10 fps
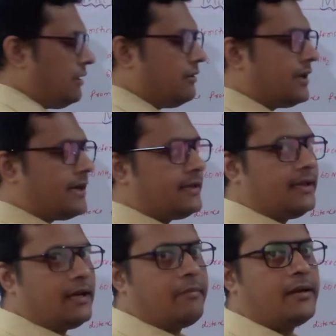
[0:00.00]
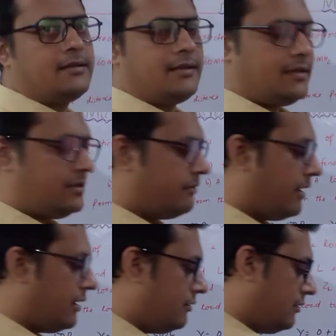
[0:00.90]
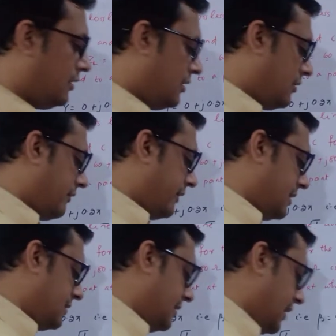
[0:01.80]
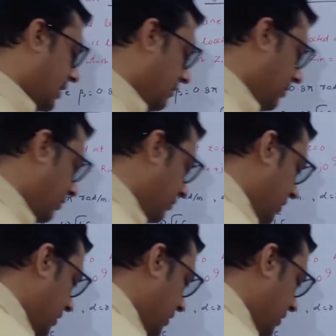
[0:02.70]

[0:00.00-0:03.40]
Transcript: will get the capacitance value, which is near about